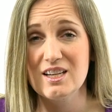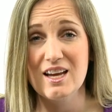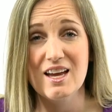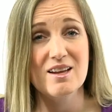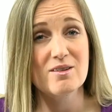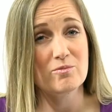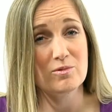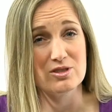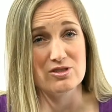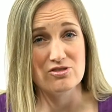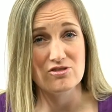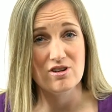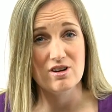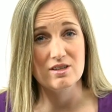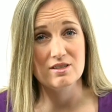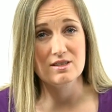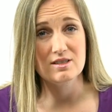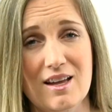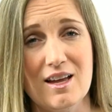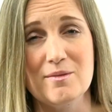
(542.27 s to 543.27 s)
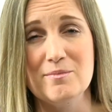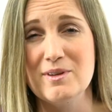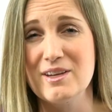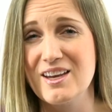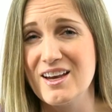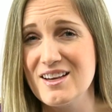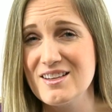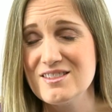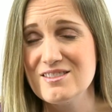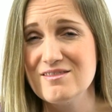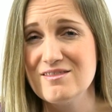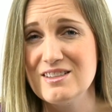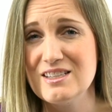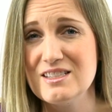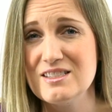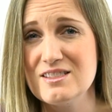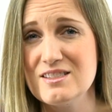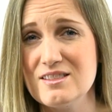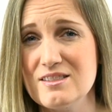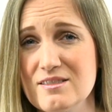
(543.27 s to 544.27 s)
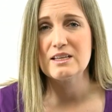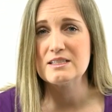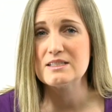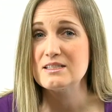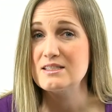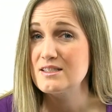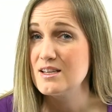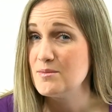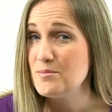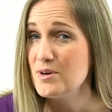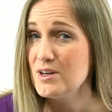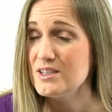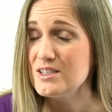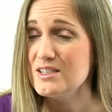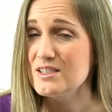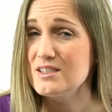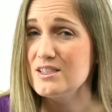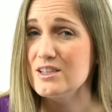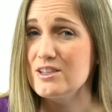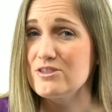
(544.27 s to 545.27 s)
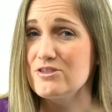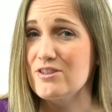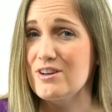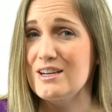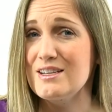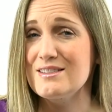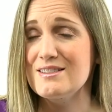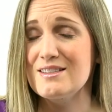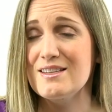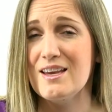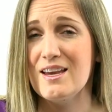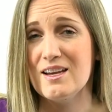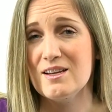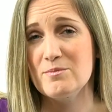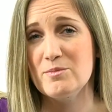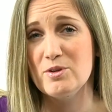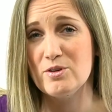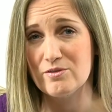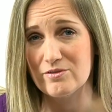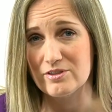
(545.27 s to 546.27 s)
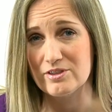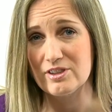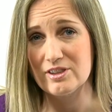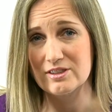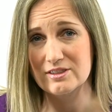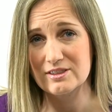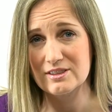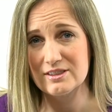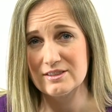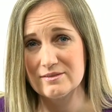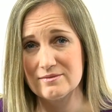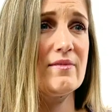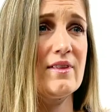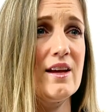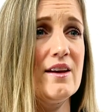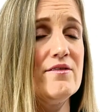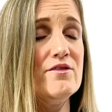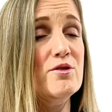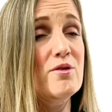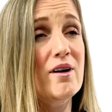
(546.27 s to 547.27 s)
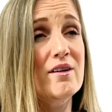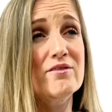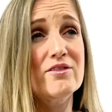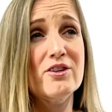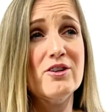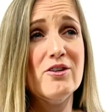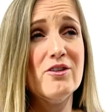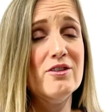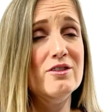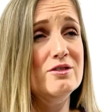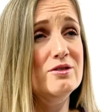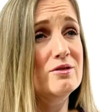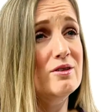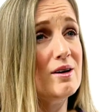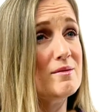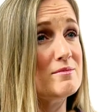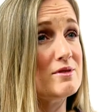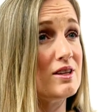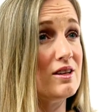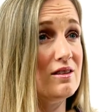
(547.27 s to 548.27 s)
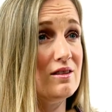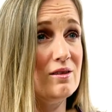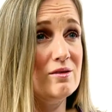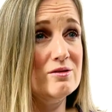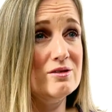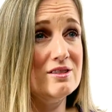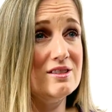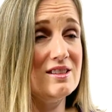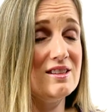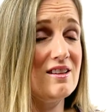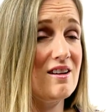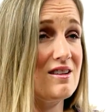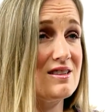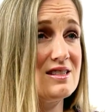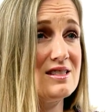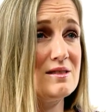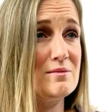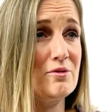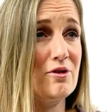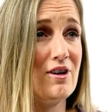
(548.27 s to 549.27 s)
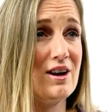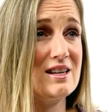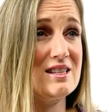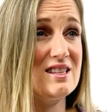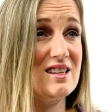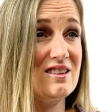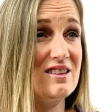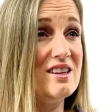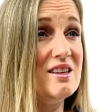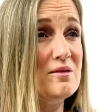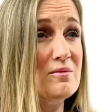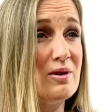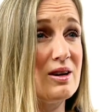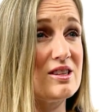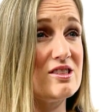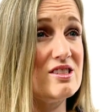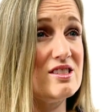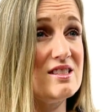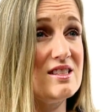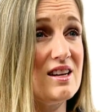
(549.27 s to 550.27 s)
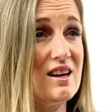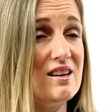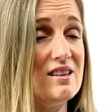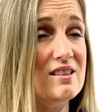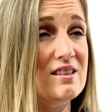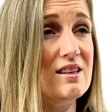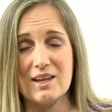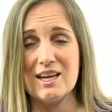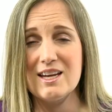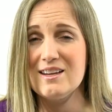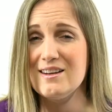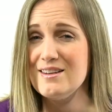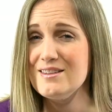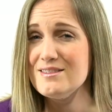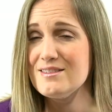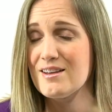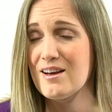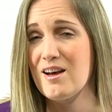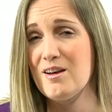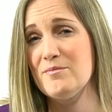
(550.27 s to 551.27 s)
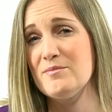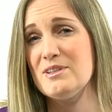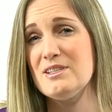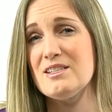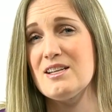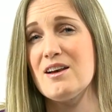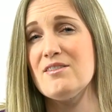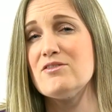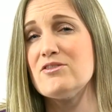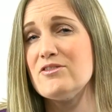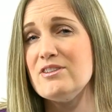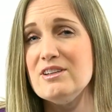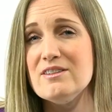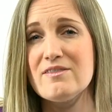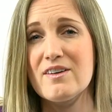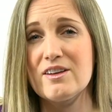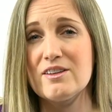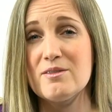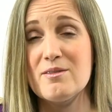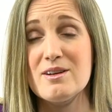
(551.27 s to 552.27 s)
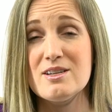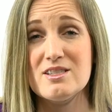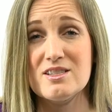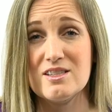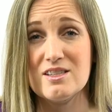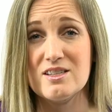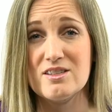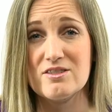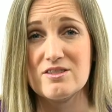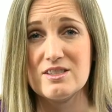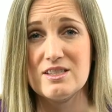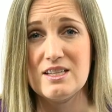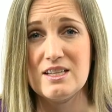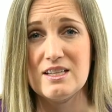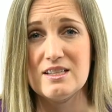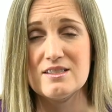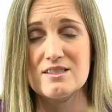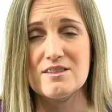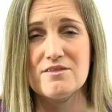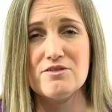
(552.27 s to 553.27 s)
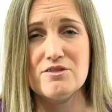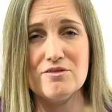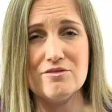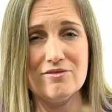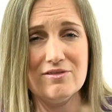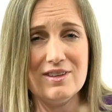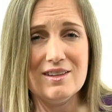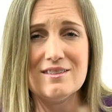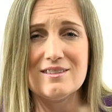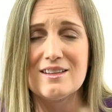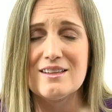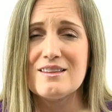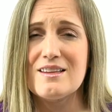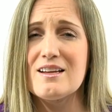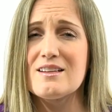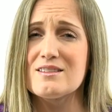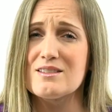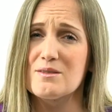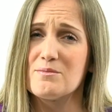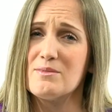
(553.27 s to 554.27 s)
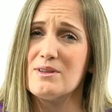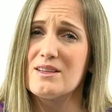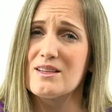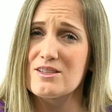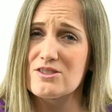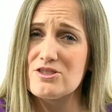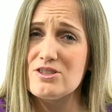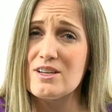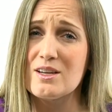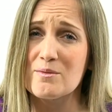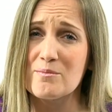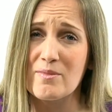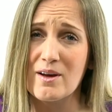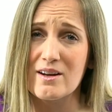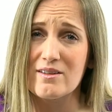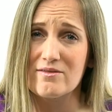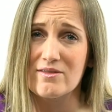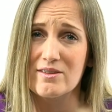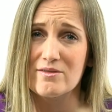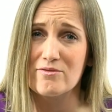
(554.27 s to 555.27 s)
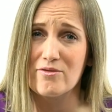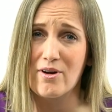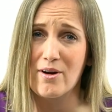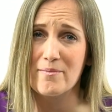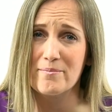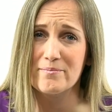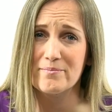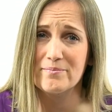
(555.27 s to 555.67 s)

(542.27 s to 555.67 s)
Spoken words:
and withdrawn. And because of this, some autistic traits can be overlooked. If you have a girl who comes close to the autism criteria while she's young, it is common to have a reevaluation in her teens if you feel that that's something that she can benefit from.